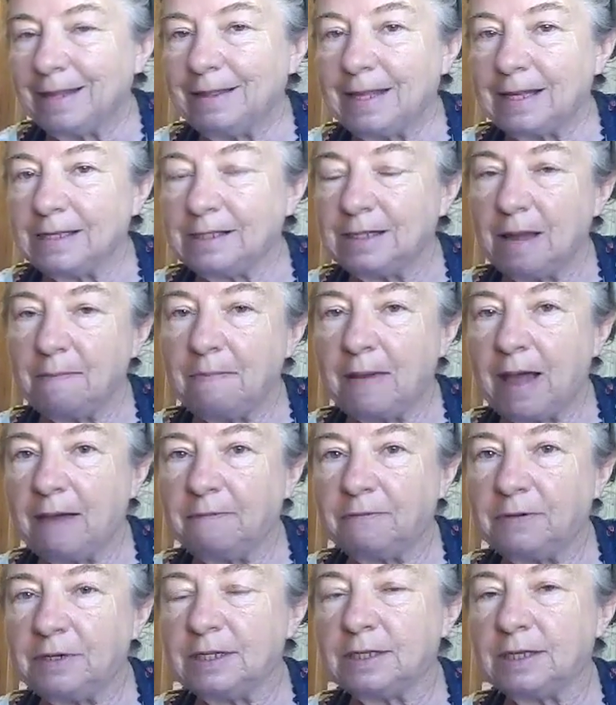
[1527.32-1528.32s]
That's not
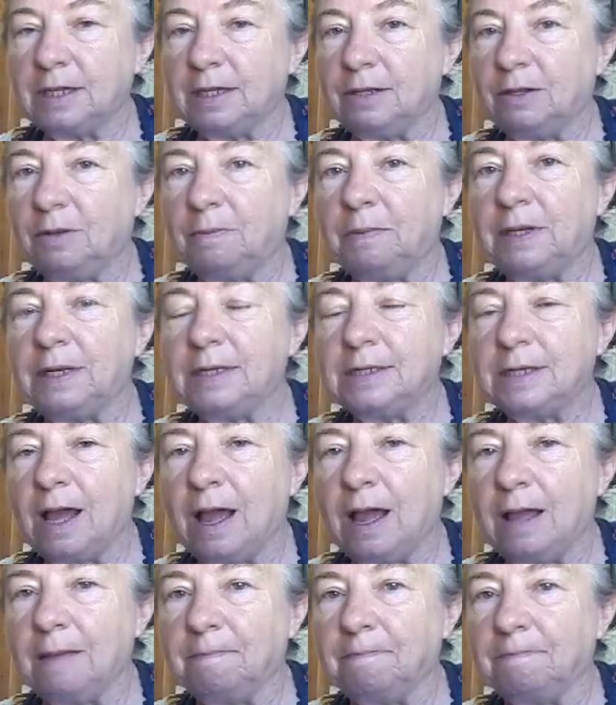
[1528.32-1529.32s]
bad for just a little bit of
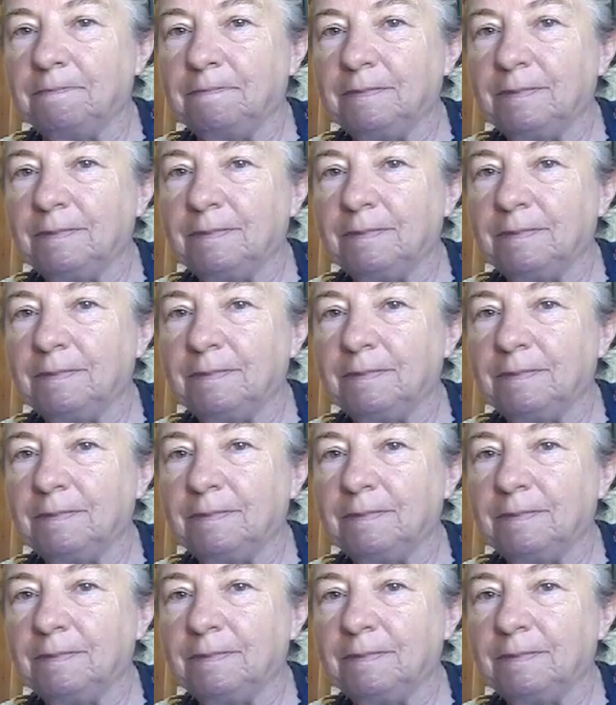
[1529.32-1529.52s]
time.